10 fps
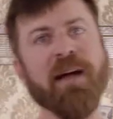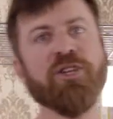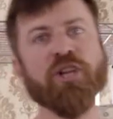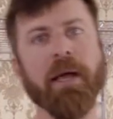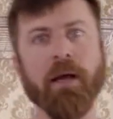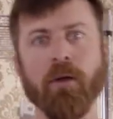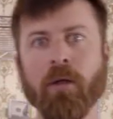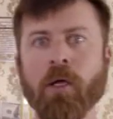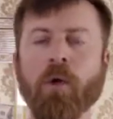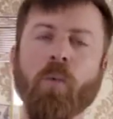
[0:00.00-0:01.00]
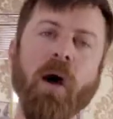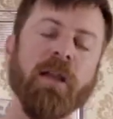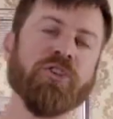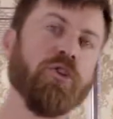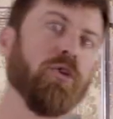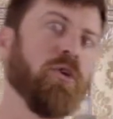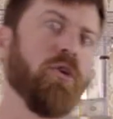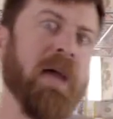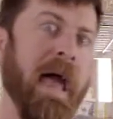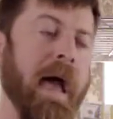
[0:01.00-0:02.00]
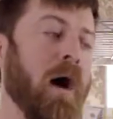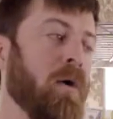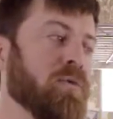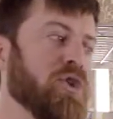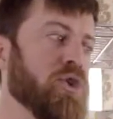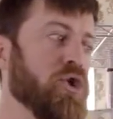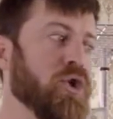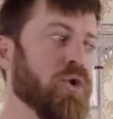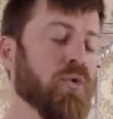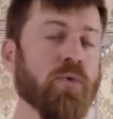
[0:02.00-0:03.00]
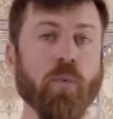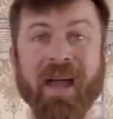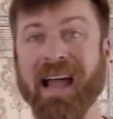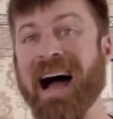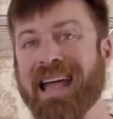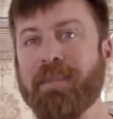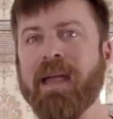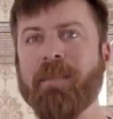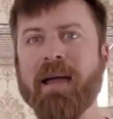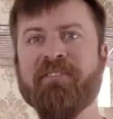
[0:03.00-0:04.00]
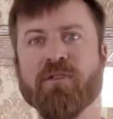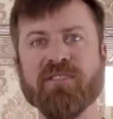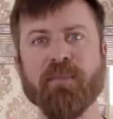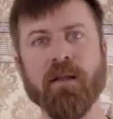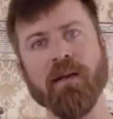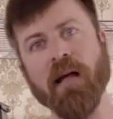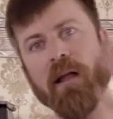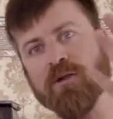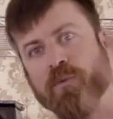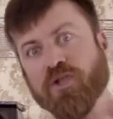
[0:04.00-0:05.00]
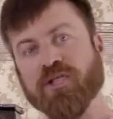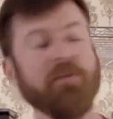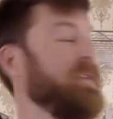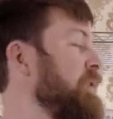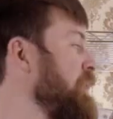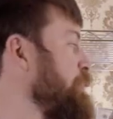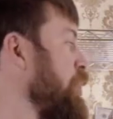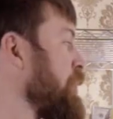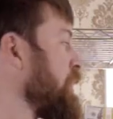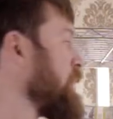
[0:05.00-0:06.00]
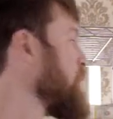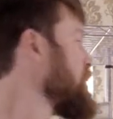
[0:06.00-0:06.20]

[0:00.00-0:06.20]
my channel wanting to learn how to do the way I made my first $1 million, which is affiliate marketing.